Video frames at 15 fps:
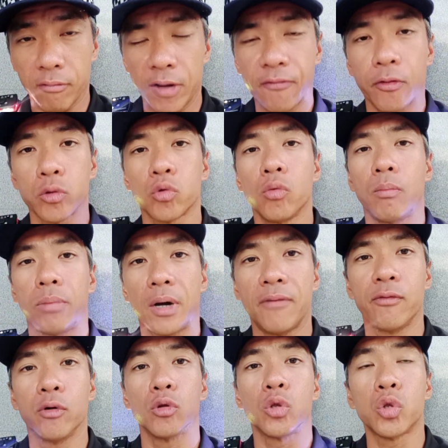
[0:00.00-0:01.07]
142
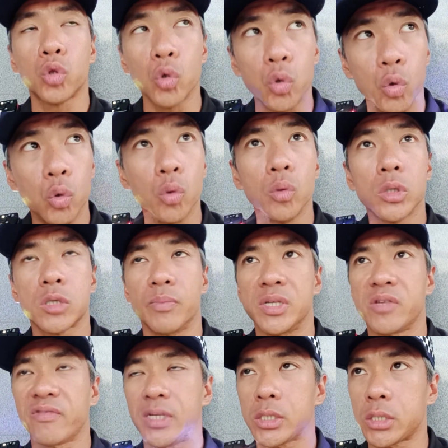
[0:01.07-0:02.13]
Bravo 2
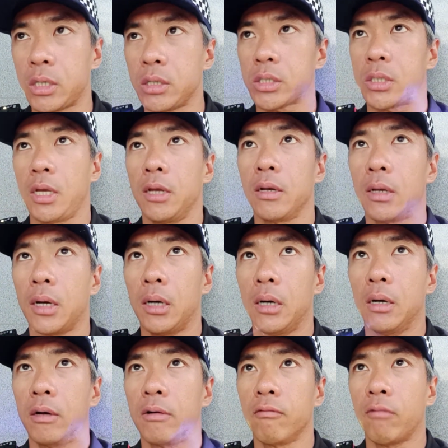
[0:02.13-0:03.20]
specifically states that
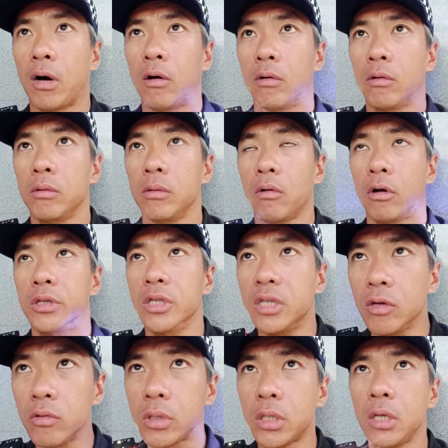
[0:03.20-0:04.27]
while on
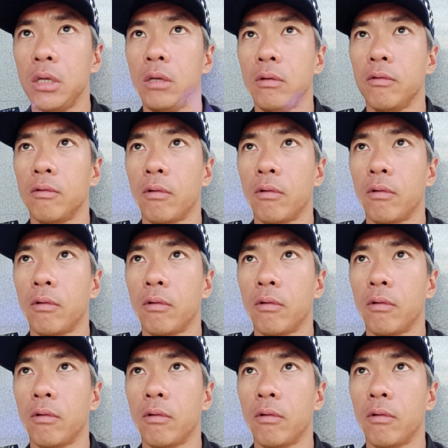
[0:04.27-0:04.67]
duty